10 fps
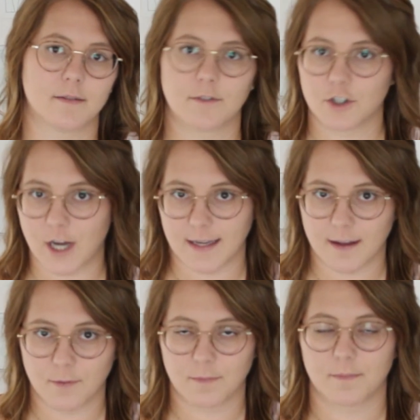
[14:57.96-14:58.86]
shakes
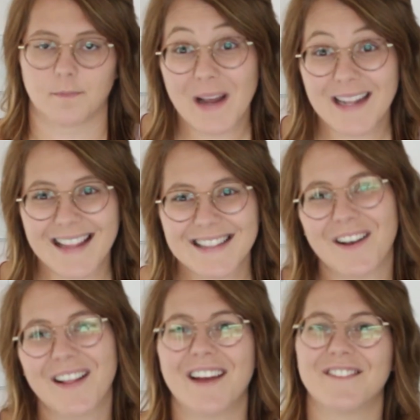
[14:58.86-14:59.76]
out. But that's
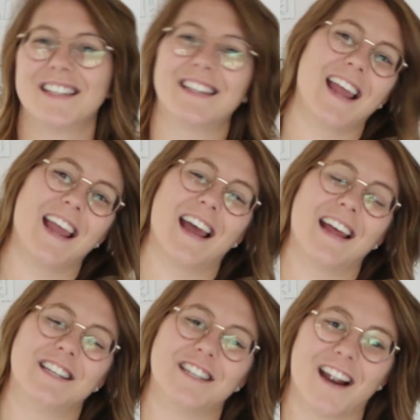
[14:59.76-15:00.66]
all I have to say
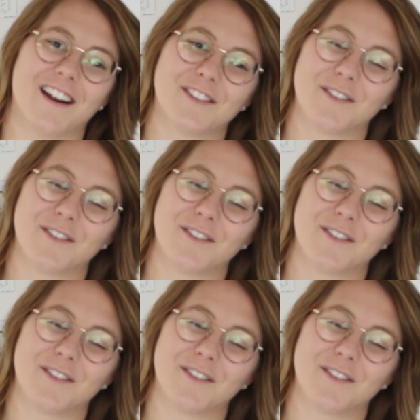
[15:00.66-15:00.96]
and share, so